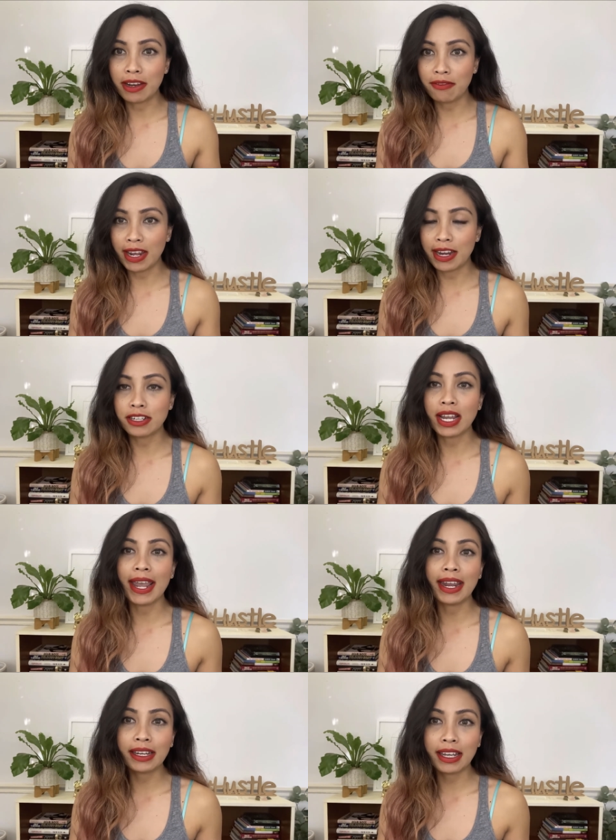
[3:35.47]
advantage
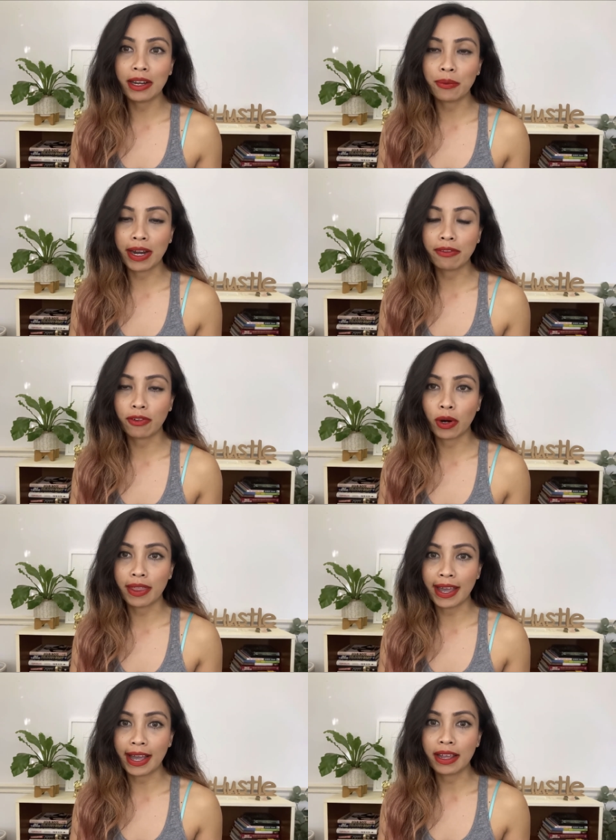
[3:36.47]
and can rank for
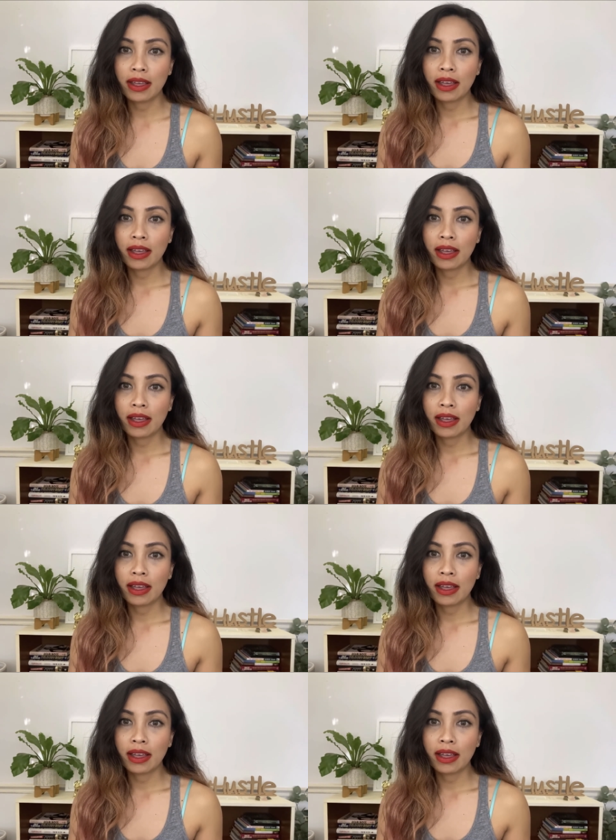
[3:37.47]
that